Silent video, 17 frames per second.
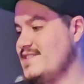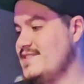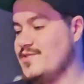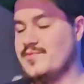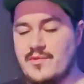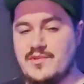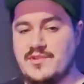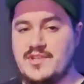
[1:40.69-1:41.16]
So
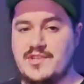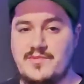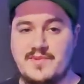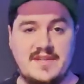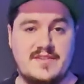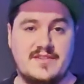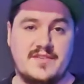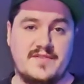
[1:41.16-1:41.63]
we'll just
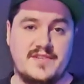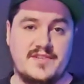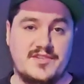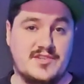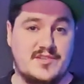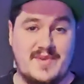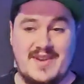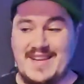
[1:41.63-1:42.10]
resurface
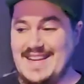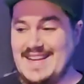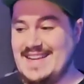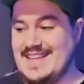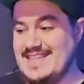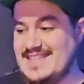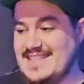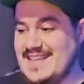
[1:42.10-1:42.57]
just about any
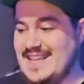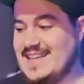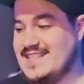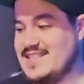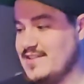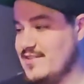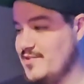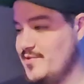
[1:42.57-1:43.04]
disc that
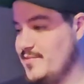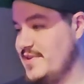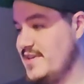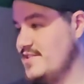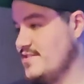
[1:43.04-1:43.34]
has a little bit of